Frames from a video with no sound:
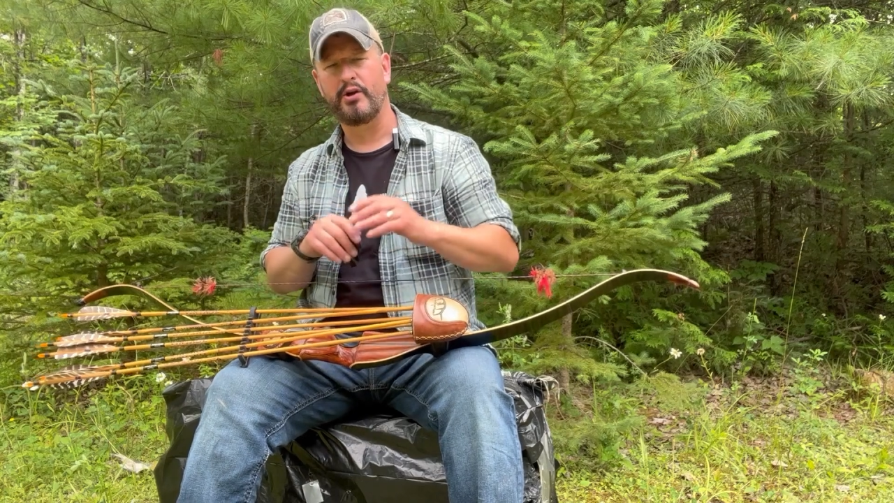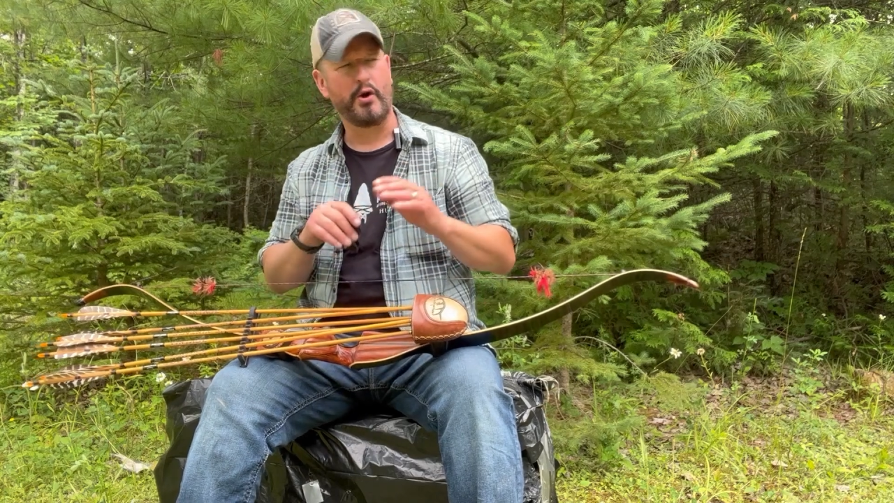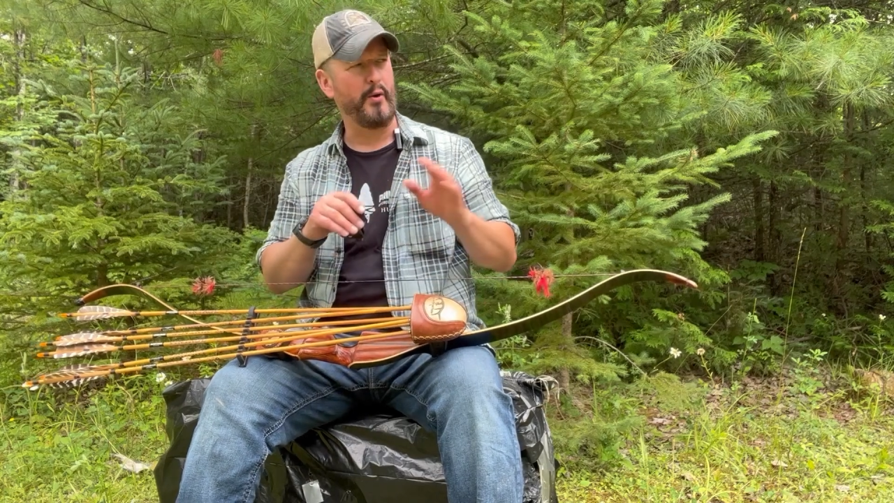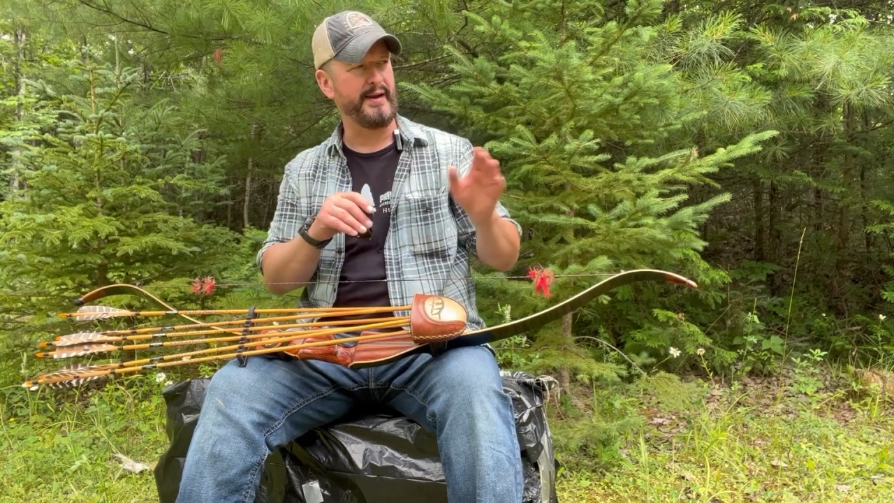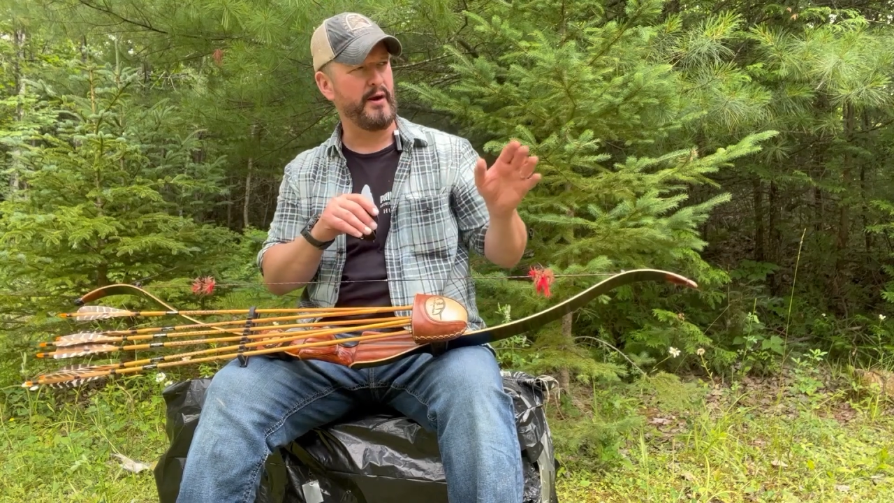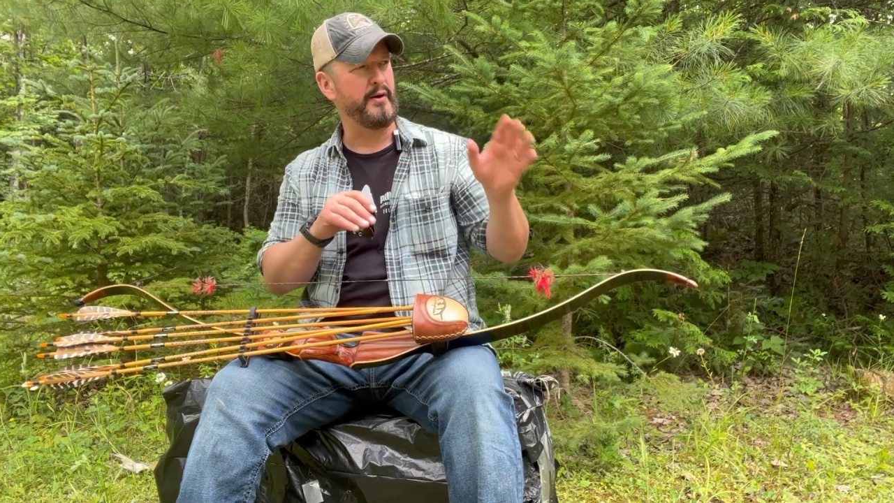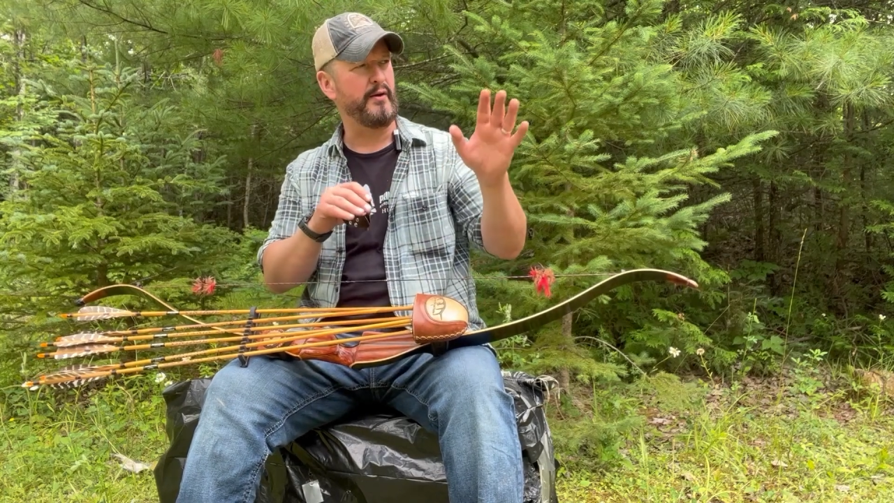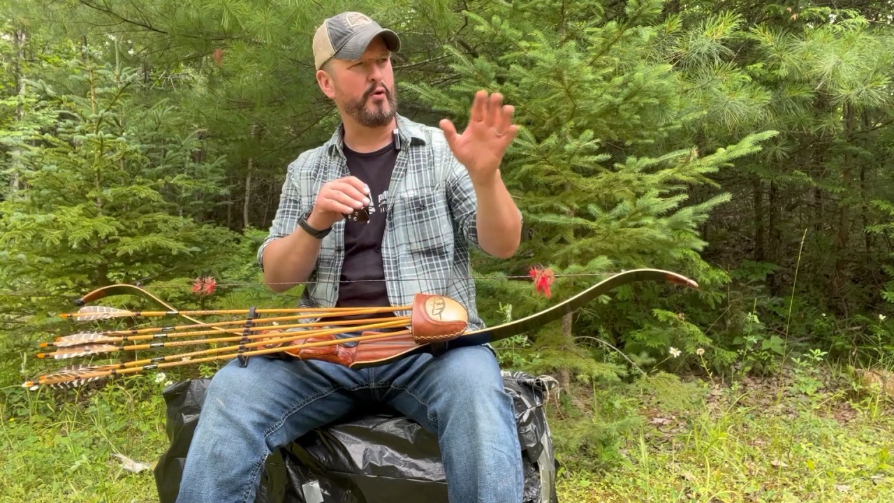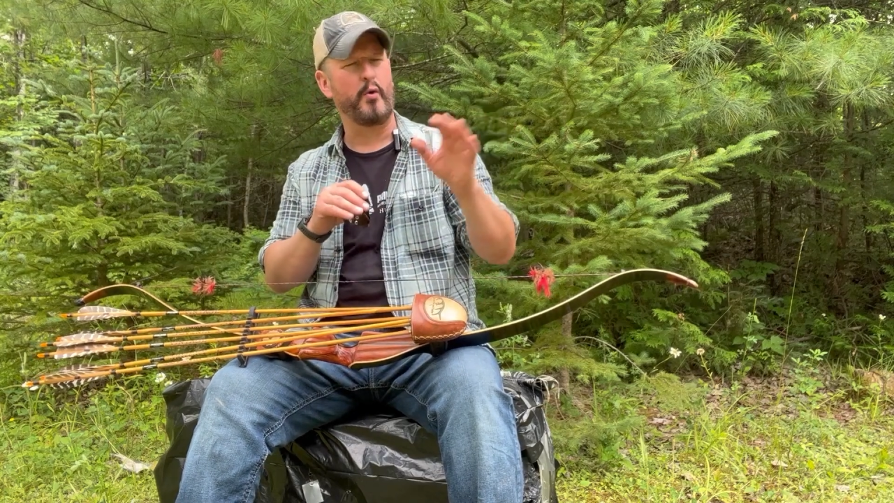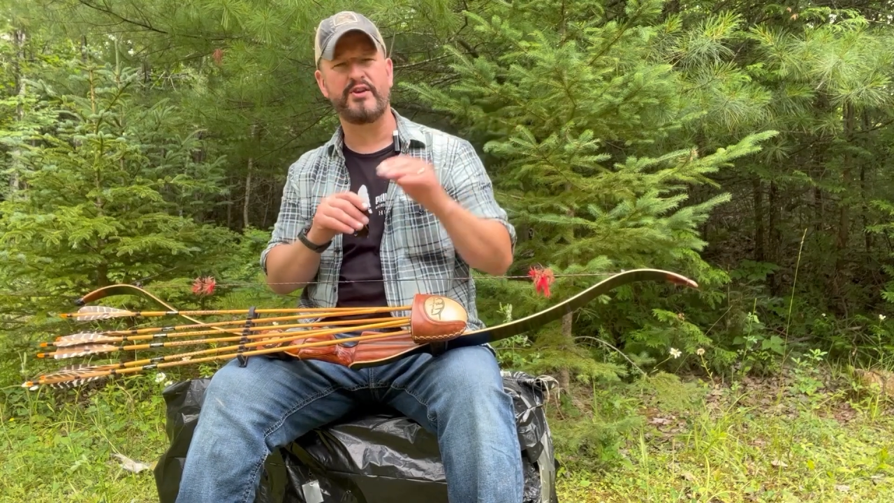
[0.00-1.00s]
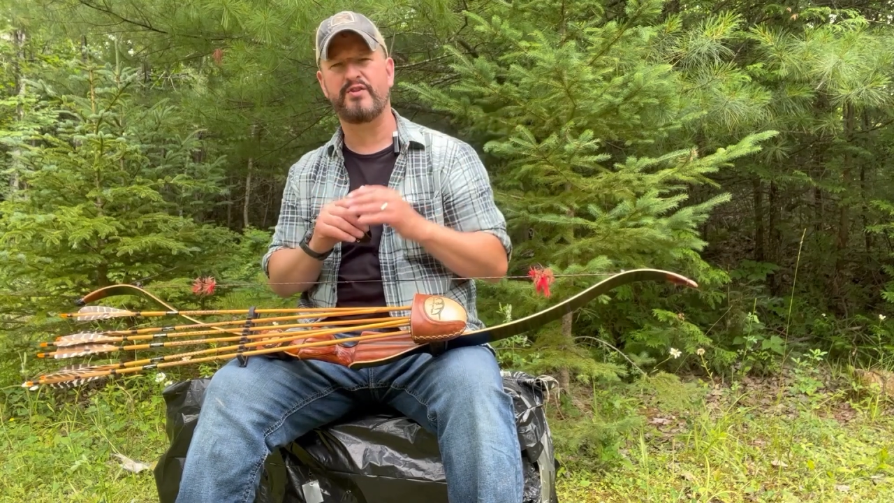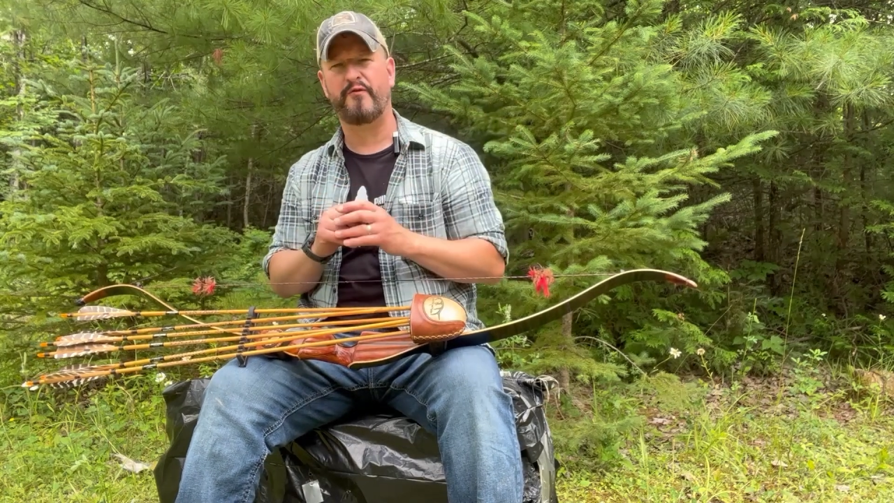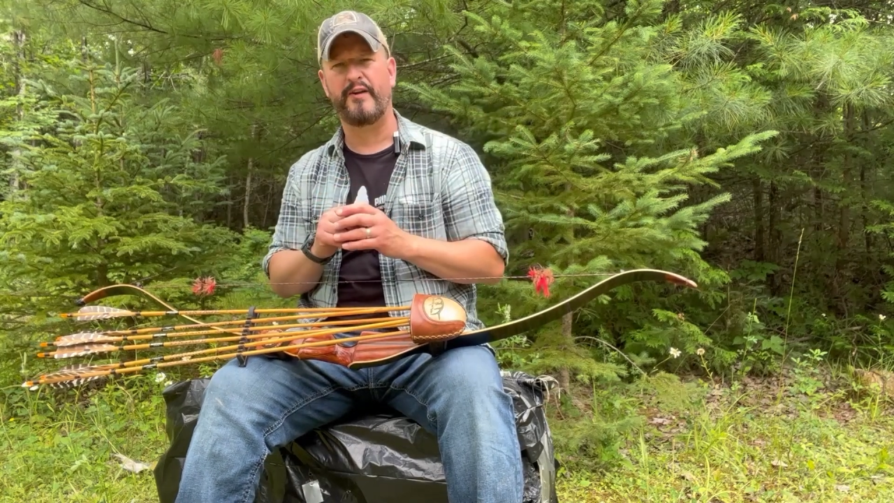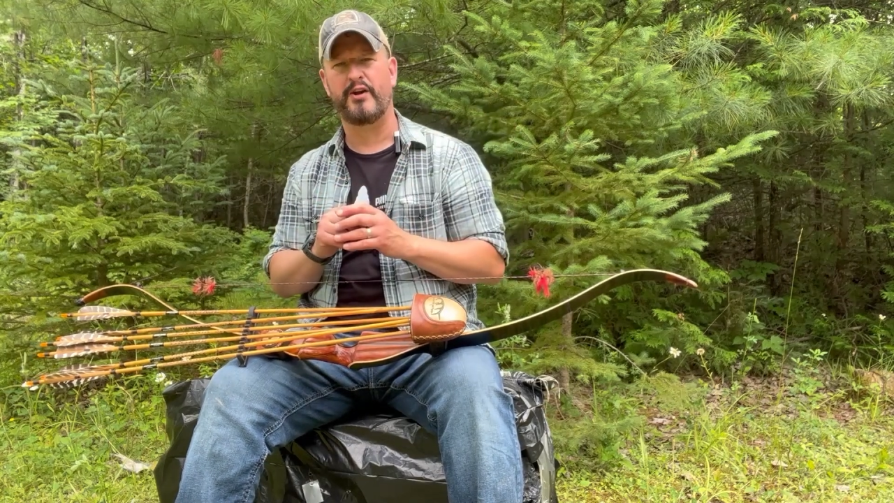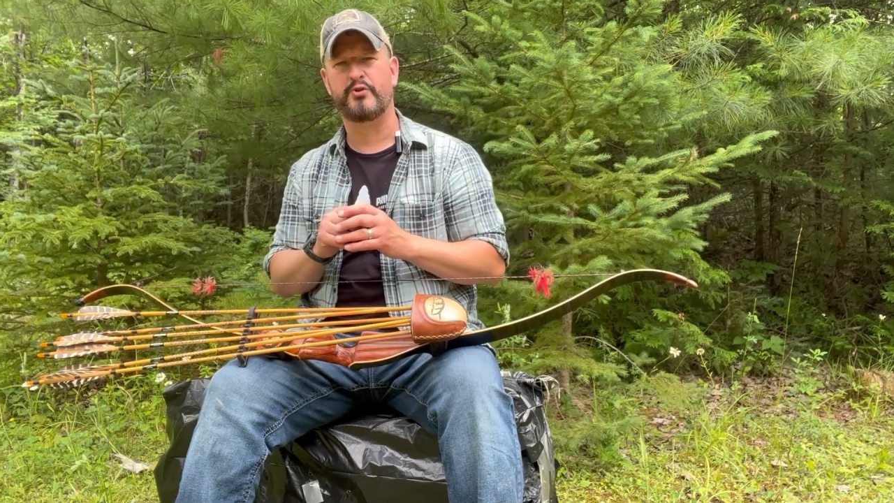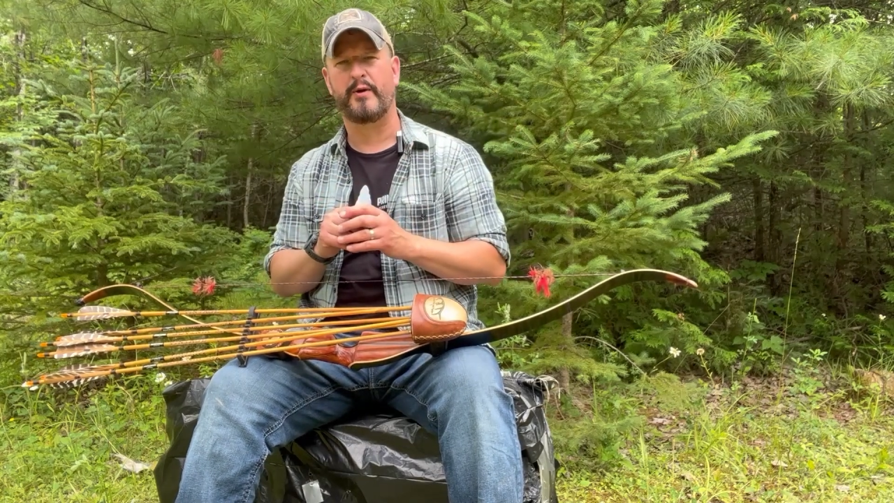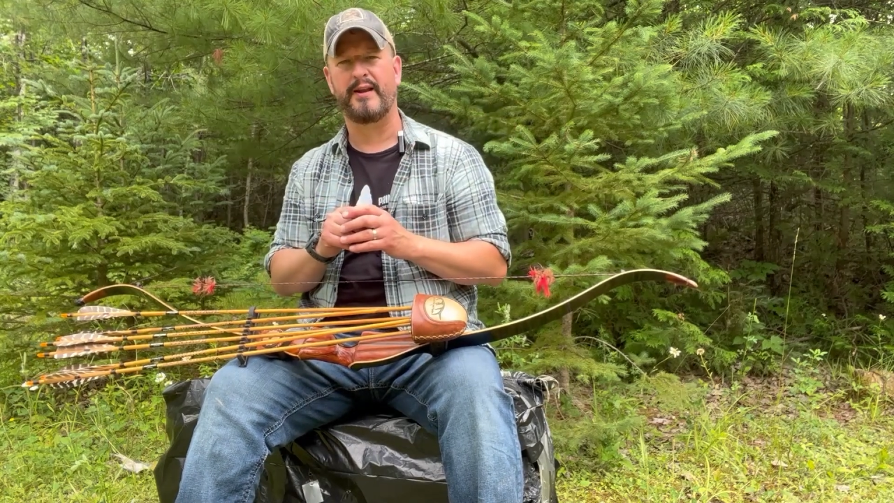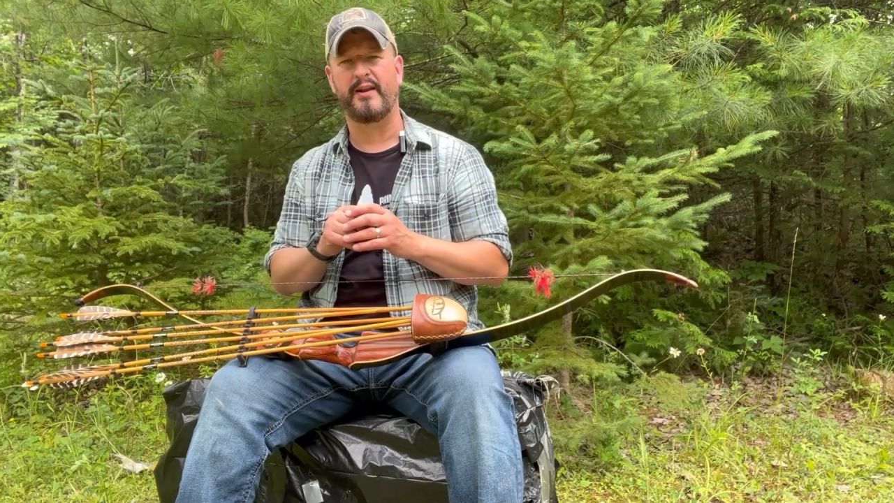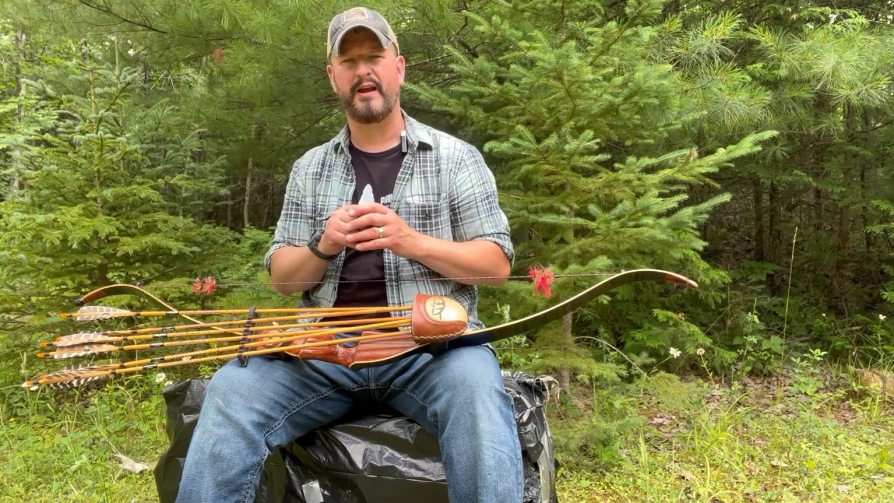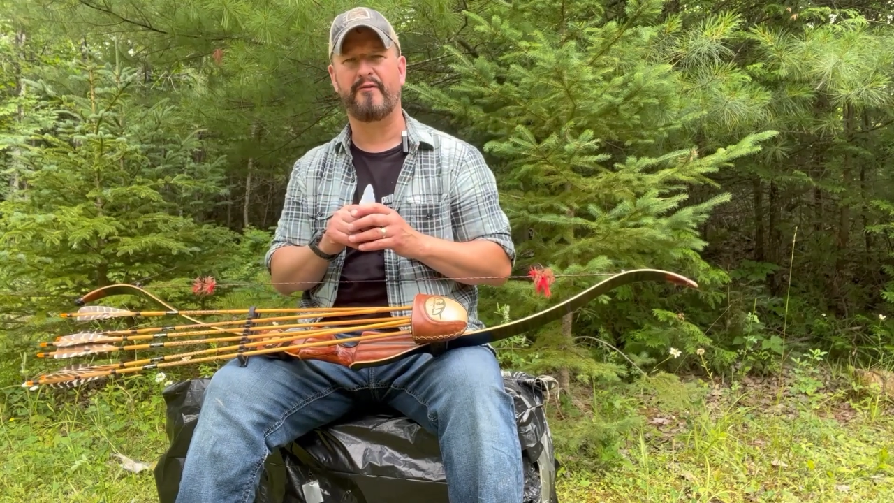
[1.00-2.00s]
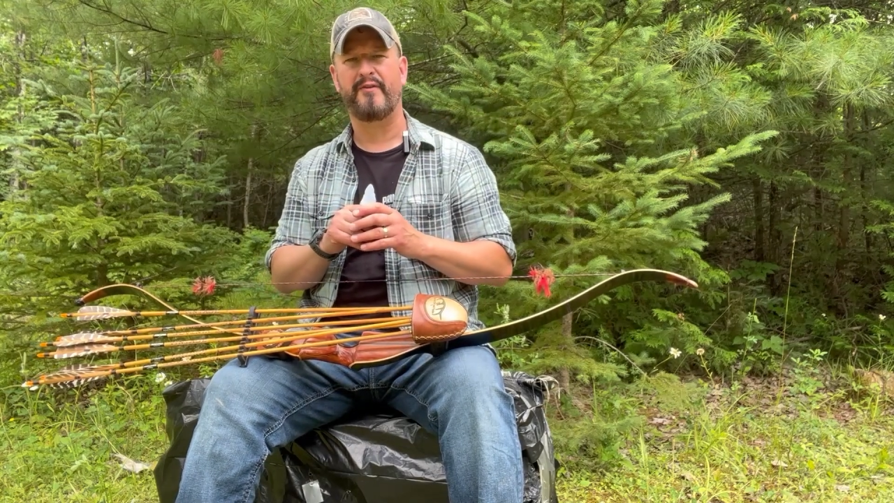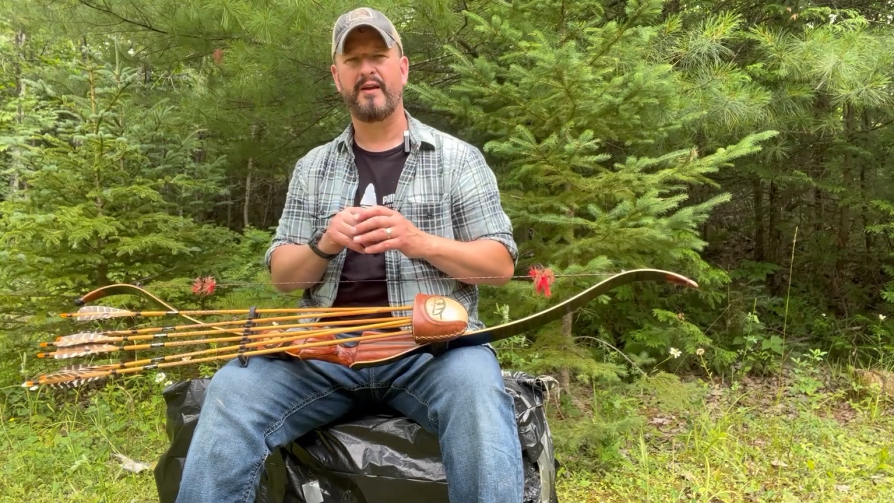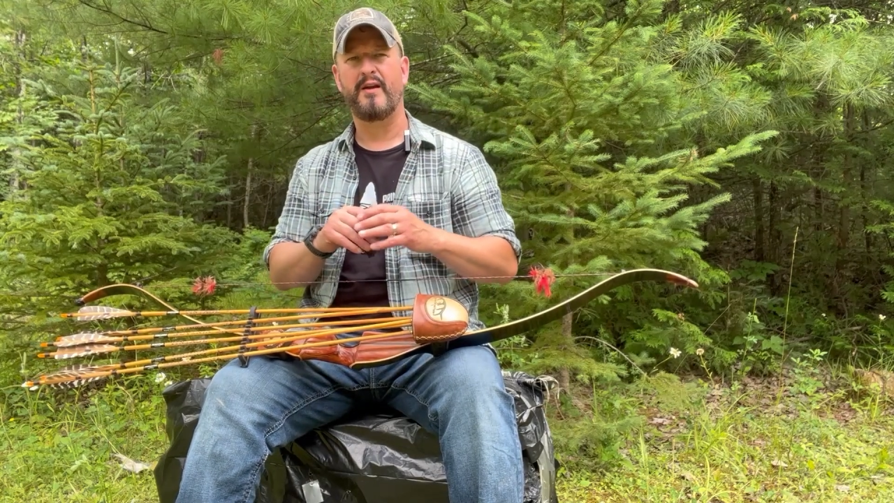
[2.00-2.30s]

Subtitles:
going out into the woods and fields where you live,